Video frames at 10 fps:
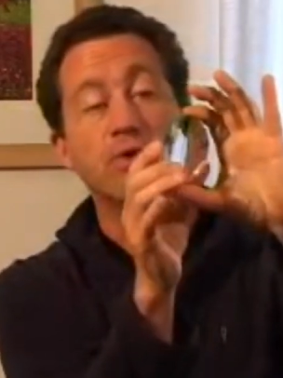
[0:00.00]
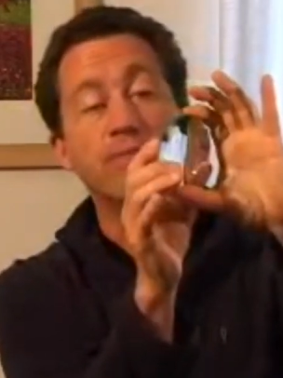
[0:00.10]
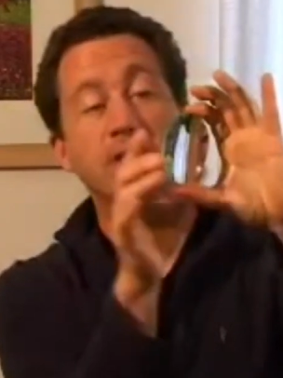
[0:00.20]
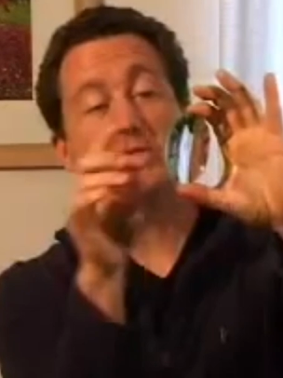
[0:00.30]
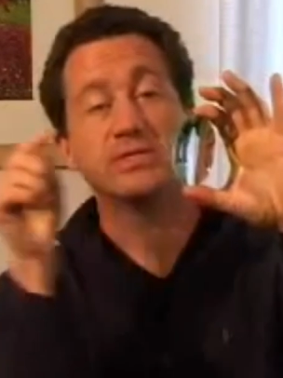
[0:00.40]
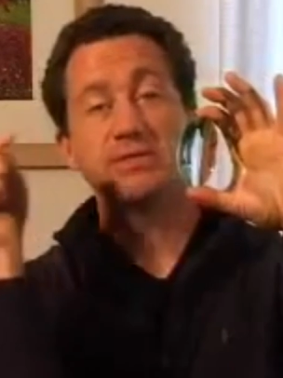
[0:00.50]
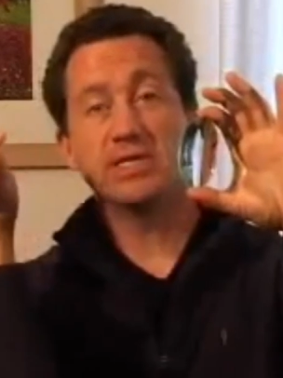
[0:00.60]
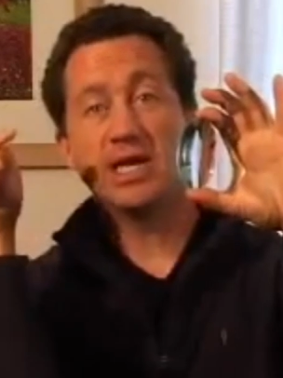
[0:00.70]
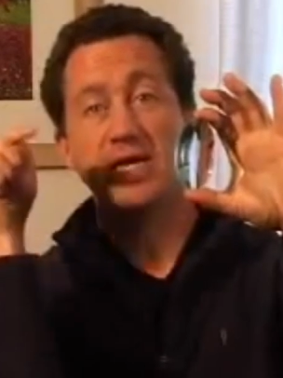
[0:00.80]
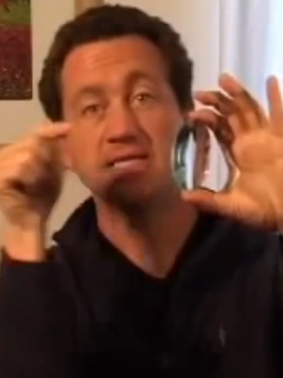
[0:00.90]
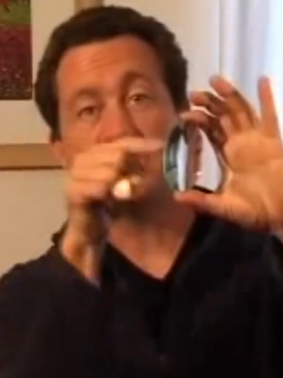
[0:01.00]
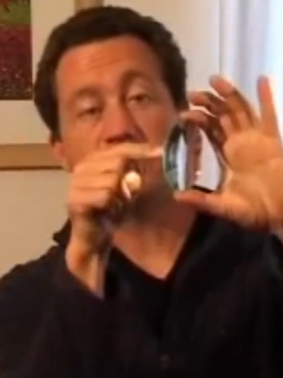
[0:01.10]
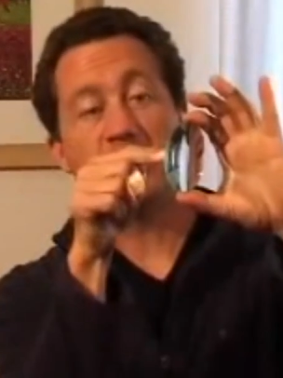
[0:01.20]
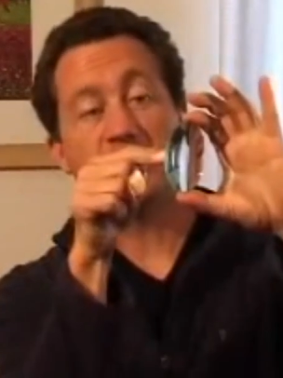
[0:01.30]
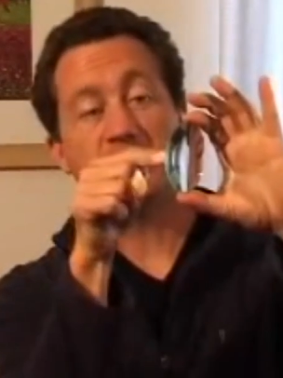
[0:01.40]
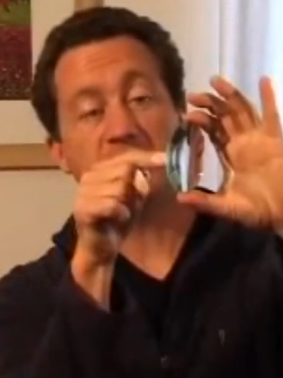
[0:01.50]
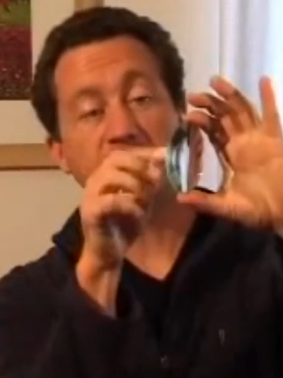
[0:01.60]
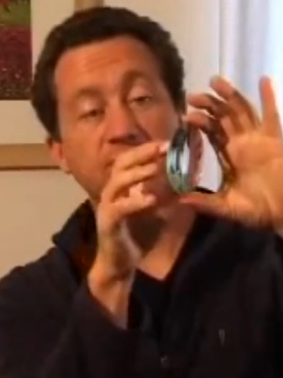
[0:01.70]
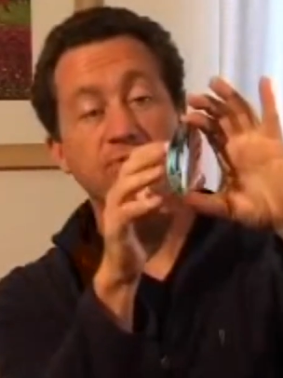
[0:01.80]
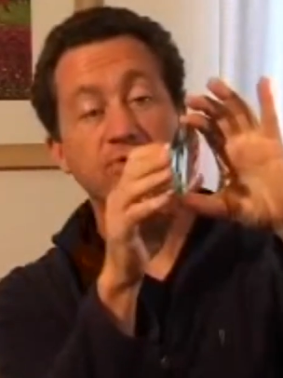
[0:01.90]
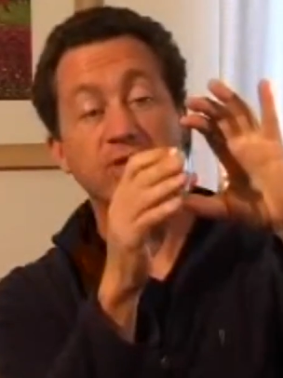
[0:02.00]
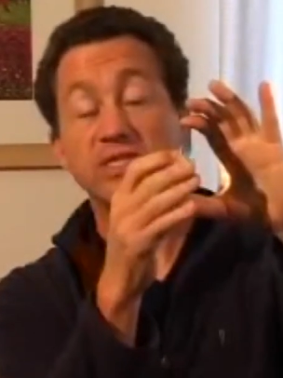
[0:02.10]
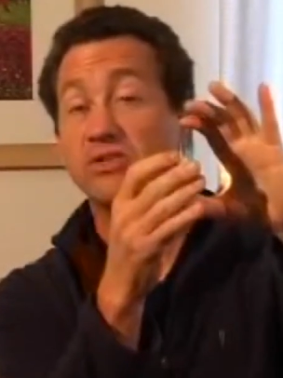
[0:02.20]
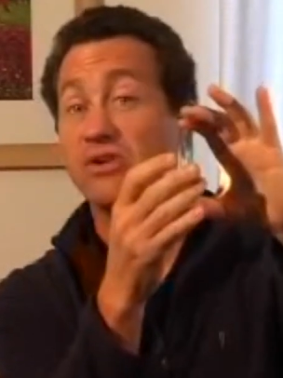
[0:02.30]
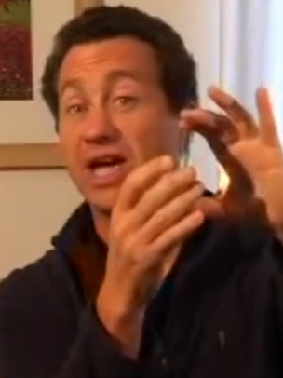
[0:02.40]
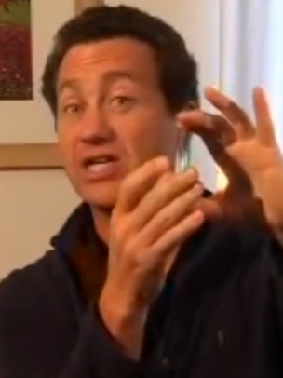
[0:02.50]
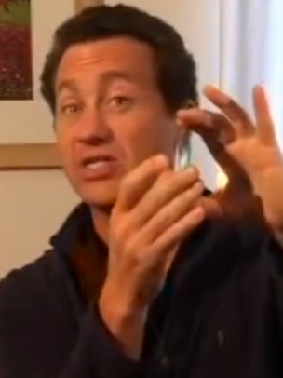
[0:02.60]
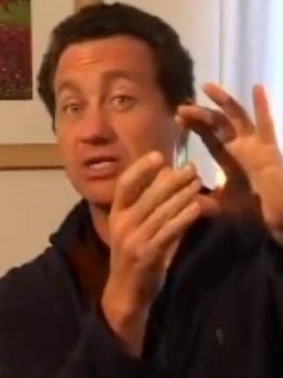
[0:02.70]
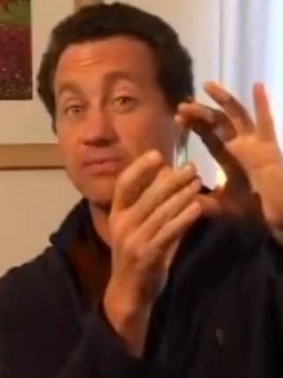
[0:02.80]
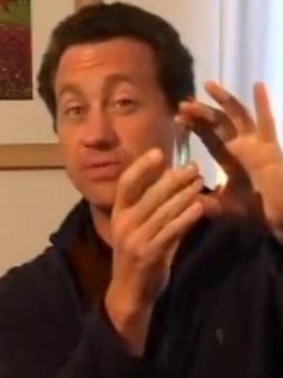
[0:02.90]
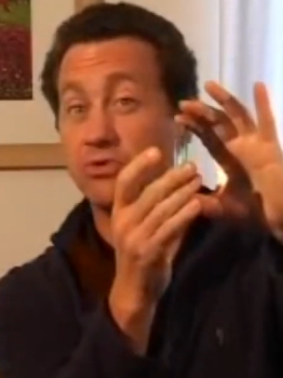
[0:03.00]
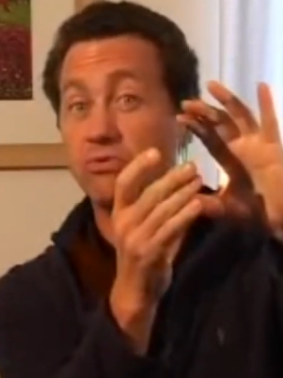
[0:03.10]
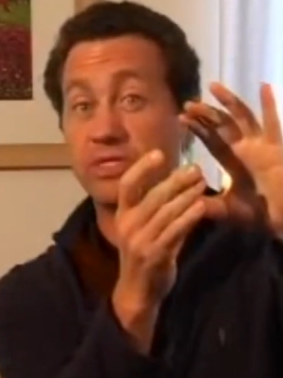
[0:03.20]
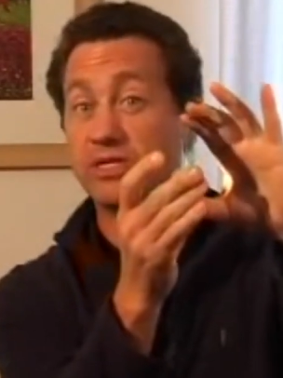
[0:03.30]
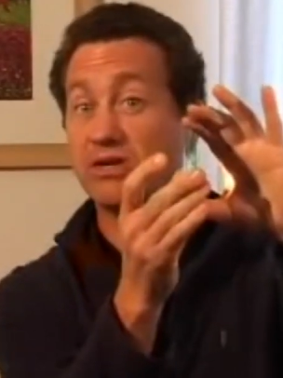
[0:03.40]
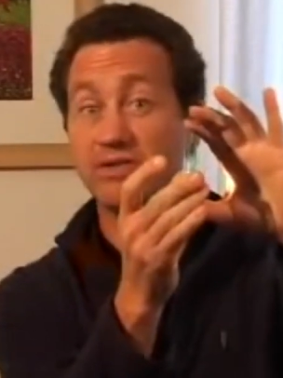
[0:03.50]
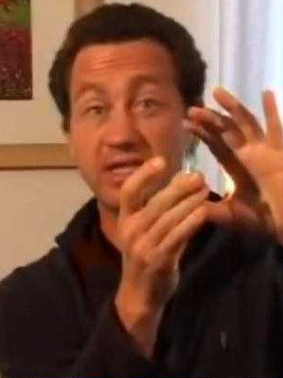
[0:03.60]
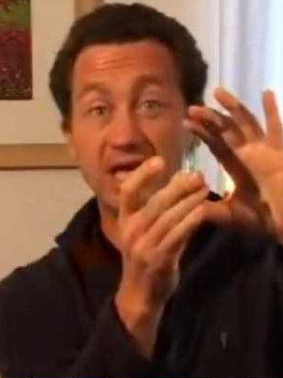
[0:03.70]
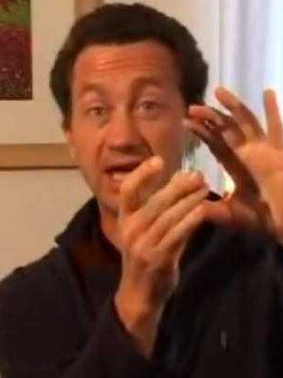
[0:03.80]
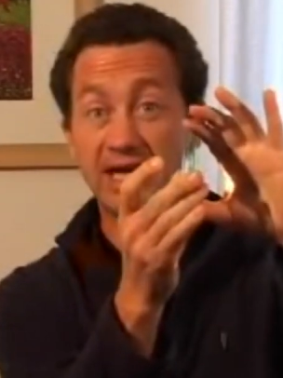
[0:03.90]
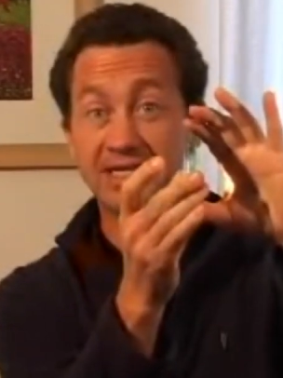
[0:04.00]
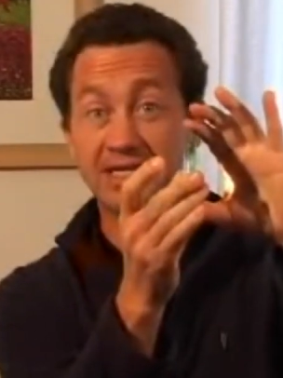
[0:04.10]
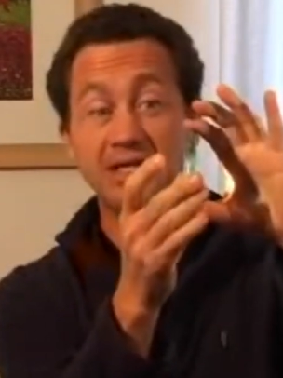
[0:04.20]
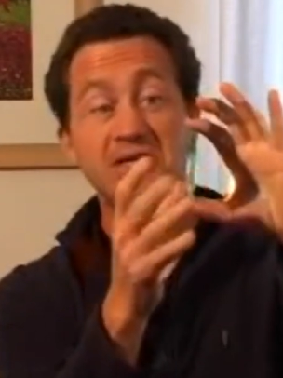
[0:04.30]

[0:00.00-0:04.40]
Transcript: where most of the light is passing through. And so, it actually absorbs a lot of the light.